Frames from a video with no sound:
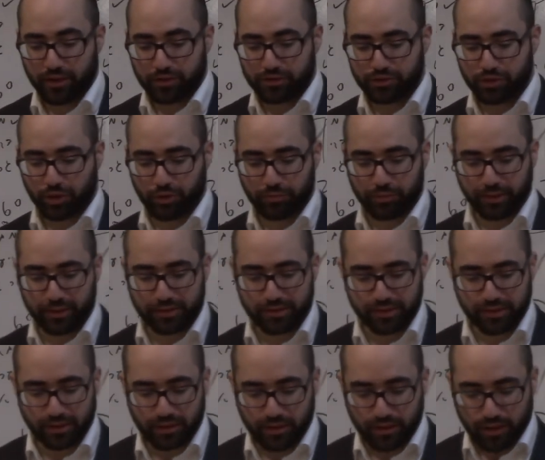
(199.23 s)
Drone
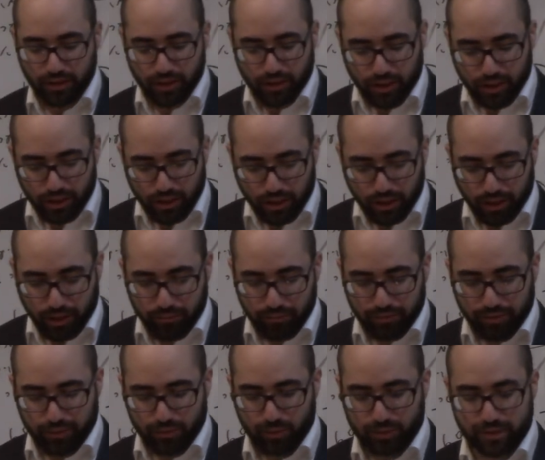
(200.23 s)
bees,
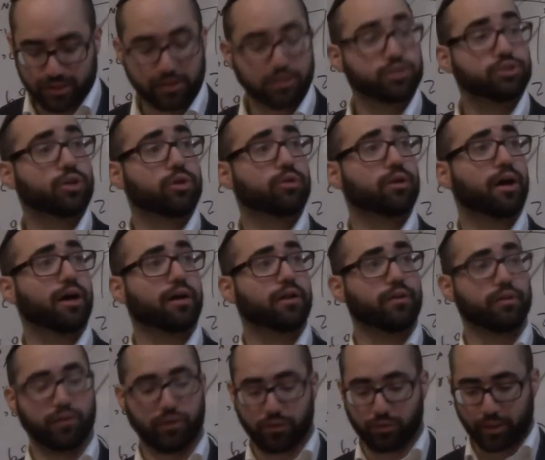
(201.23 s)
um, what's shown
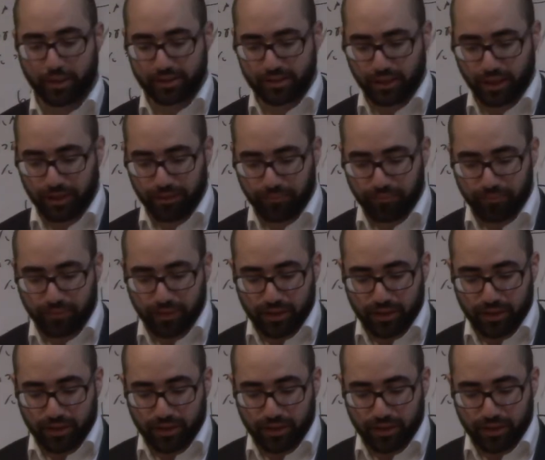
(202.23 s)
on the right side.